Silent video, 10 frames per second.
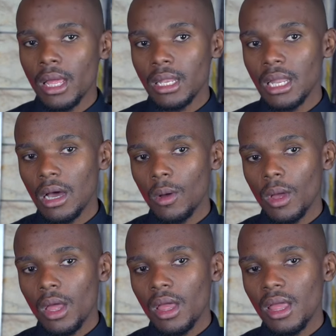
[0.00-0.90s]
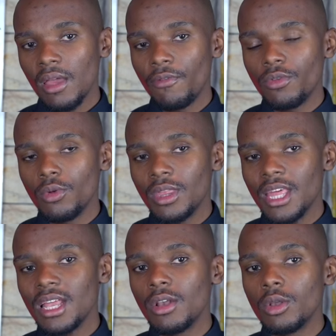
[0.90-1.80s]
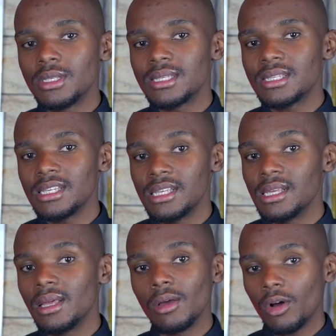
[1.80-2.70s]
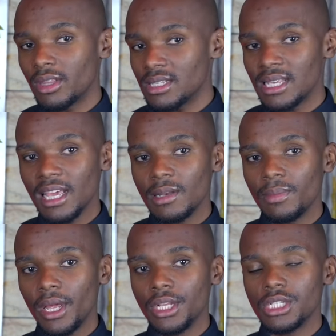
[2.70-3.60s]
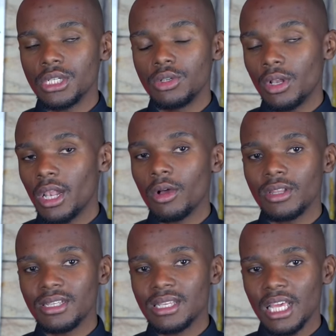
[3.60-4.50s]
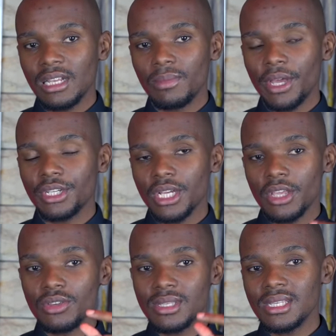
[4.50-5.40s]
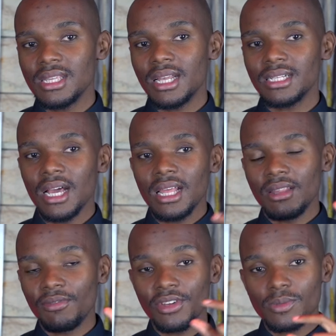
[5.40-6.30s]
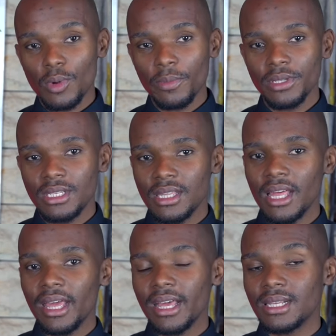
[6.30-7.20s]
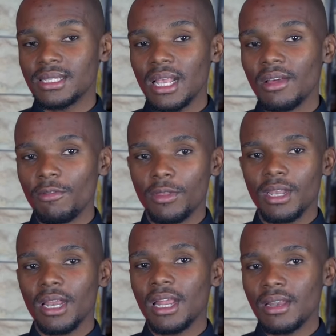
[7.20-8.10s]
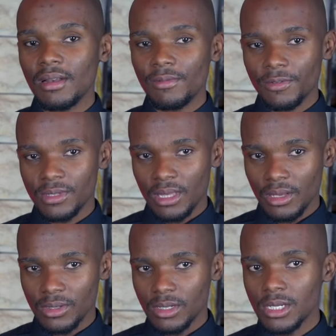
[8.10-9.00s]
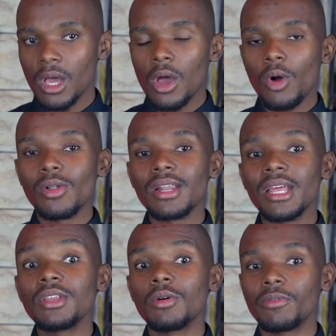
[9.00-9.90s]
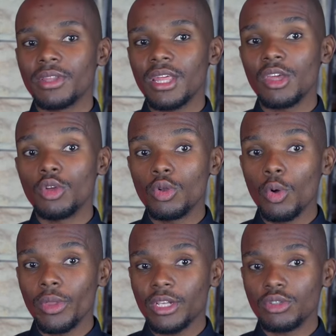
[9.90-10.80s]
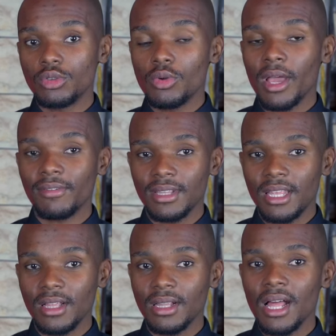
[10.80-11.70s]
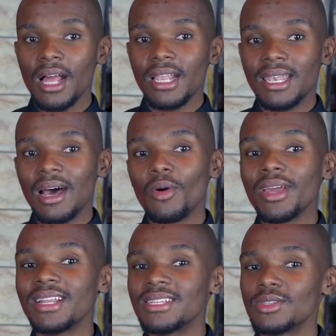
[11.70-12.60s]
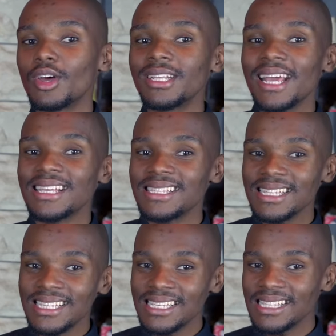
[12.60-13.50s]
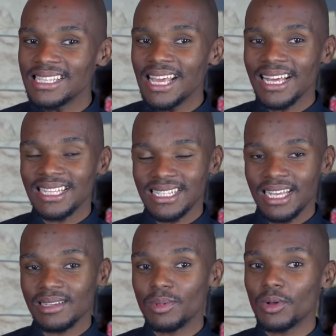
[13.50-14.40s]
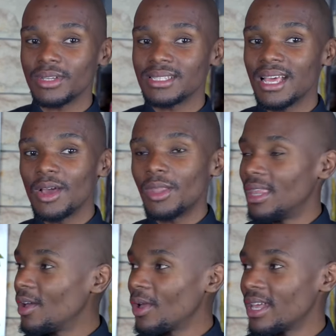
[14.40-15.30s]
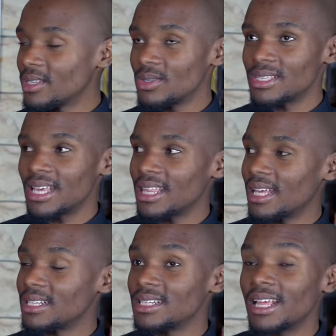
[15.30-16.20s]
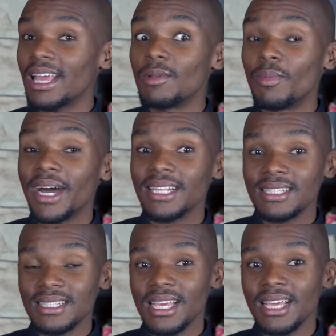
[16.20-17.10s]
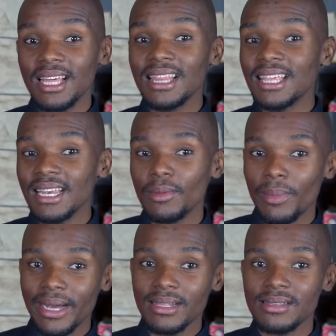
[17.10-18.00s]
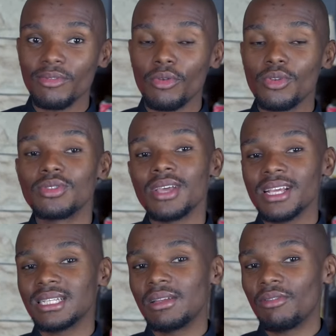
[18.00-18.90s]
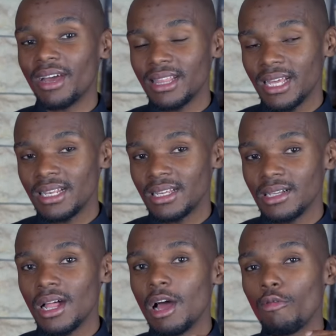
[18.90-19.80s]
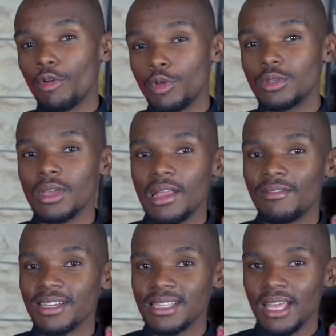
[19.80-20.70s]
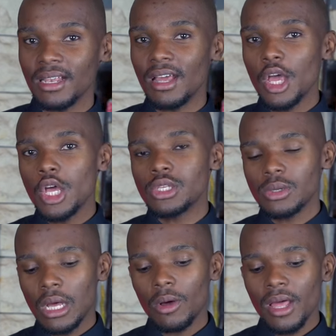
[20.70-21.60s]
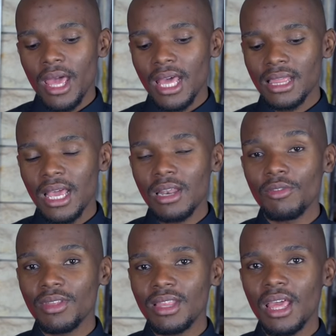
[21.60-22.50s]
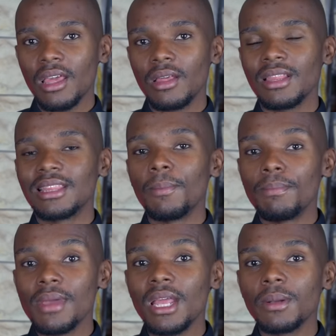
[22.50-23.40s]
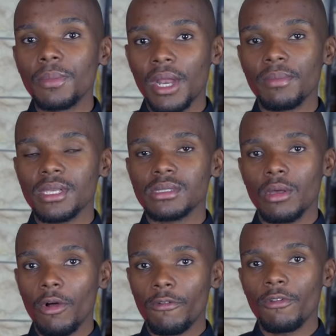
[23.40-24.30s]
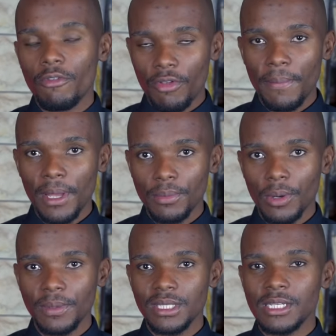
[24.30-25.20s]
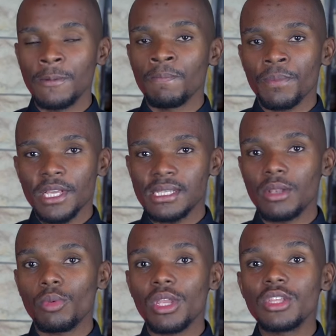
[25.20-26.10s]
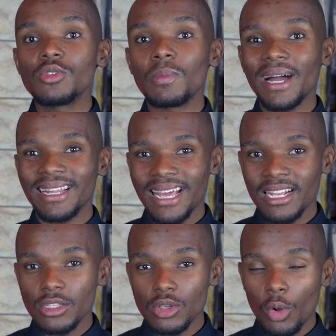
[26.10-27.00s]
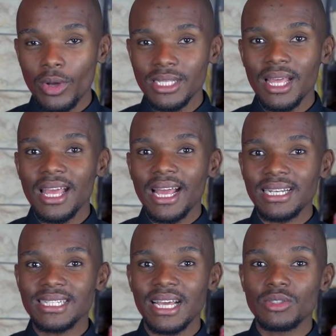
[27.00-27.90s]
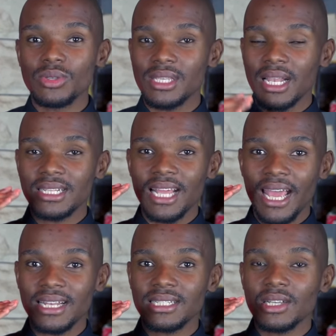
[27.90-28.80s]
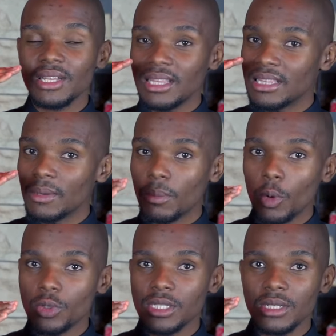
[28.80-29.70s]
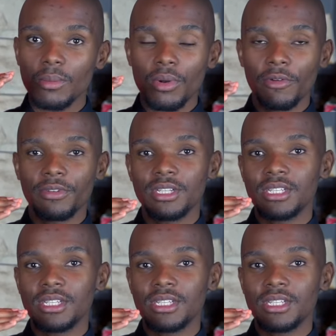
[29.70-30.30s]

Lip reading: Now, if you then see on the second page, you click on the second page and you see that the first property there is selling for 350,000. Already over there, you know that you do have a deal. Now, it is not as easy as that, because Neo likes to say that it might take 3 months for you to actually find that deal for you to invest in. So now, at the end of the day, the main premise of flipping property is that we need to buy it at its lowest and try to sell it at the most profit